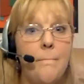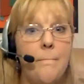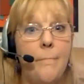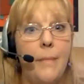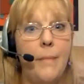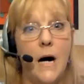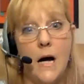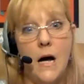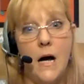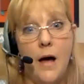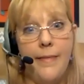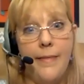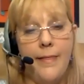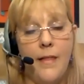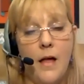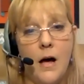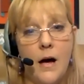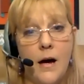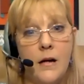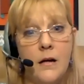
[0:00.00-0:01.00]
buy
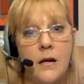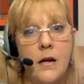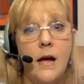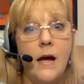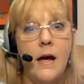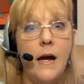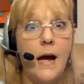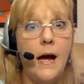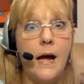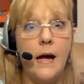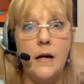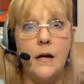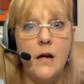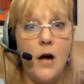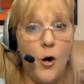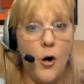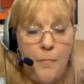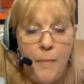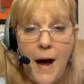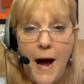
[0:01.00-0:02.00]
online and
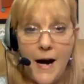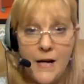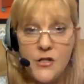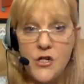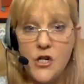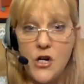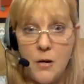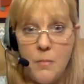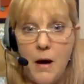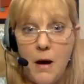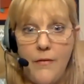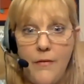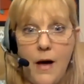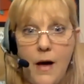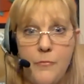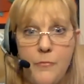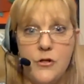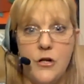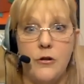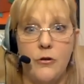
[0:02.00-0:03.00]
are passionate about
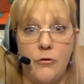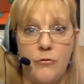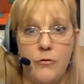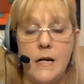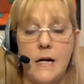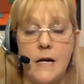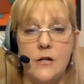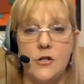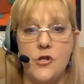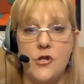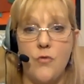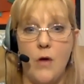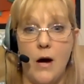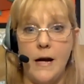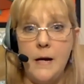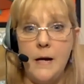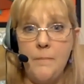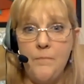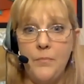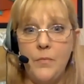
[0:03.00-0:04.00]
that particular niche,
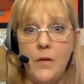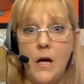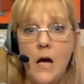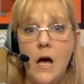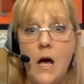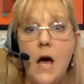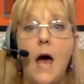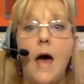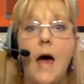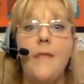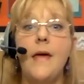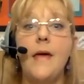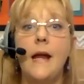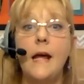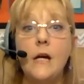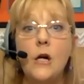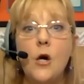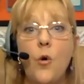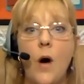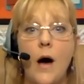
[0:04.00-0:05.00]
right? And then
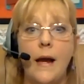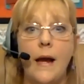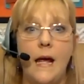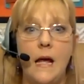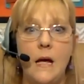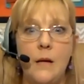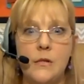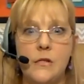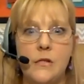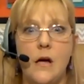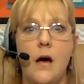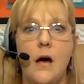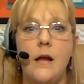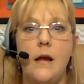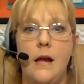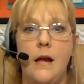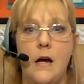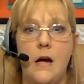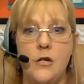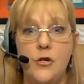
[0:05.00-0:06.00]
I go on Amazon
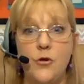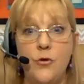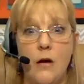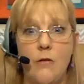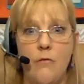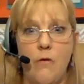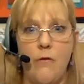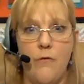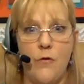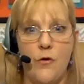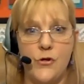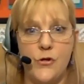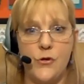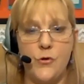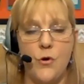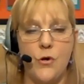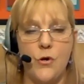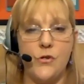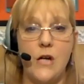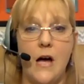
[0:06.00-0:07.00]
and I do that reverse
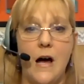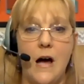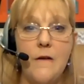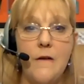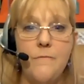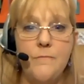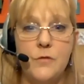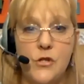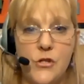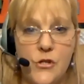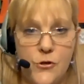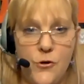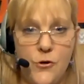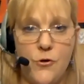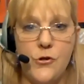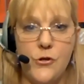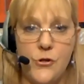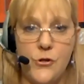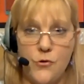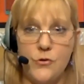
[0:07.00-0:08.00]
source. I
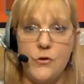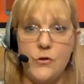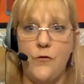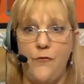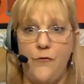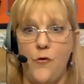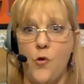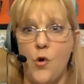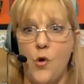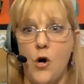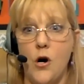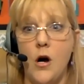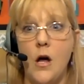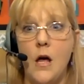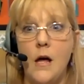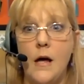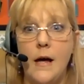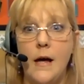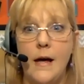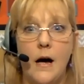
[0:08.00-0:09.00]
ser- search for,
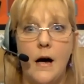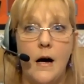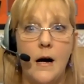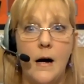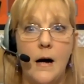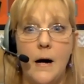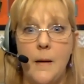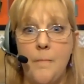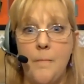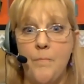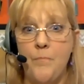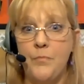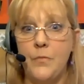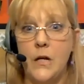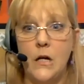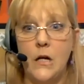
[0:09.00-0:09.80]
um,